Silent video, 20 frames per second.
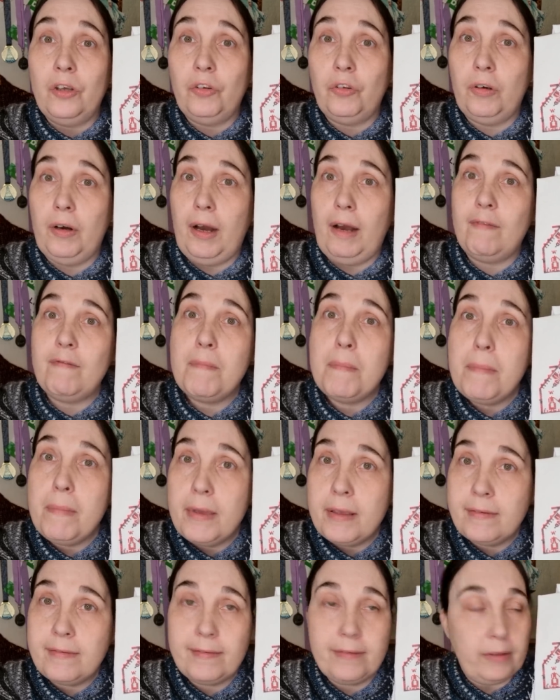So I've
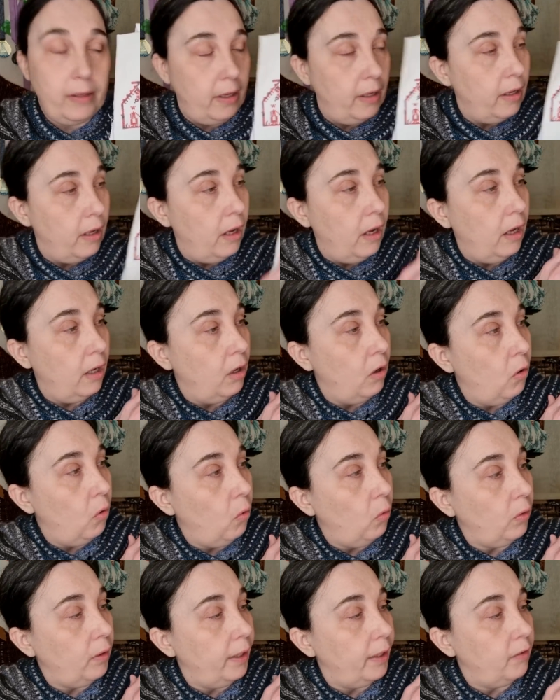missed a
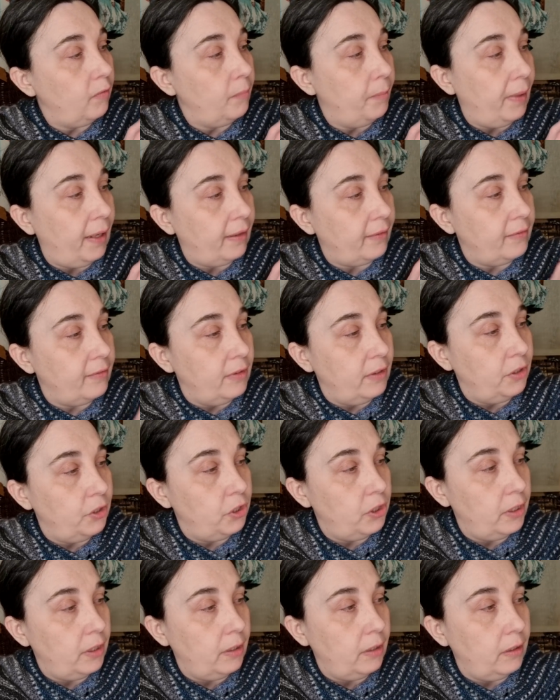whole lot of back
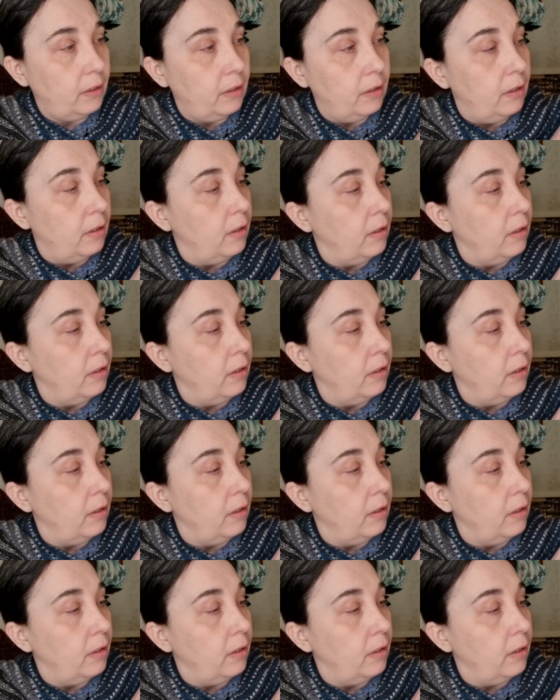stitching